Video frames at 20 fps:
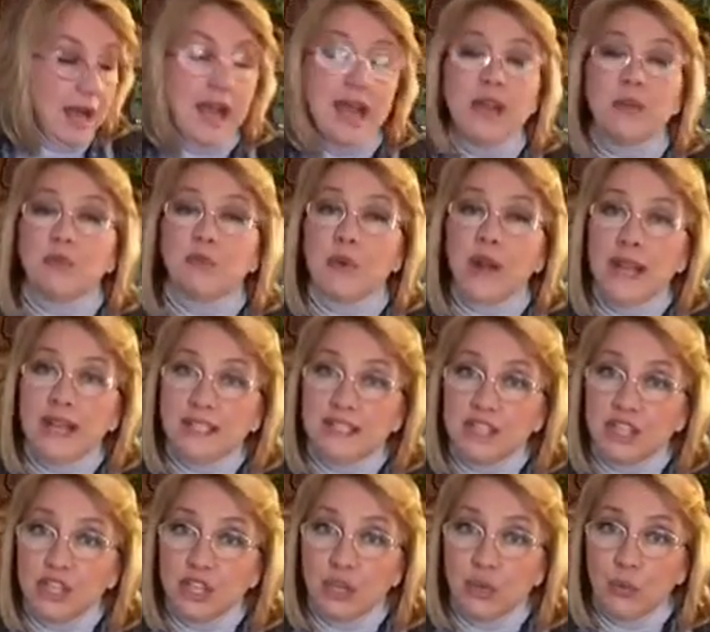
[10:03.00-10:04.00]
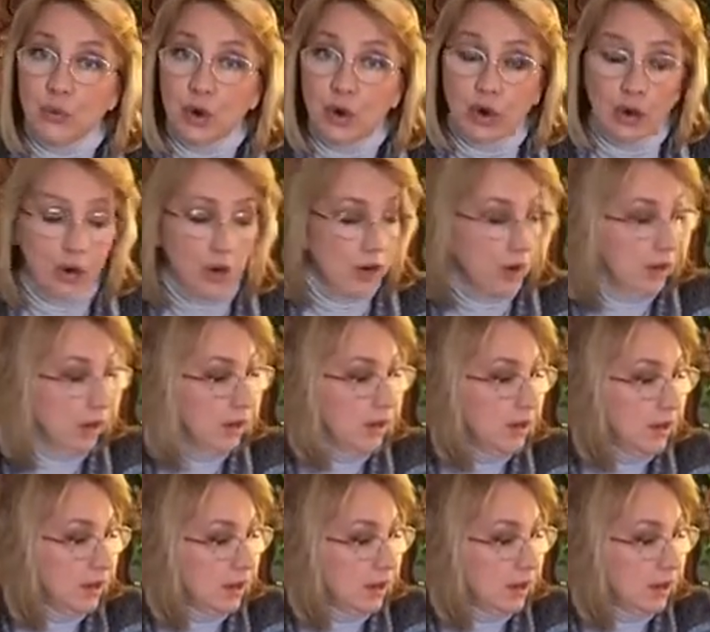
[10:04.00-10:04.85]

A rescuer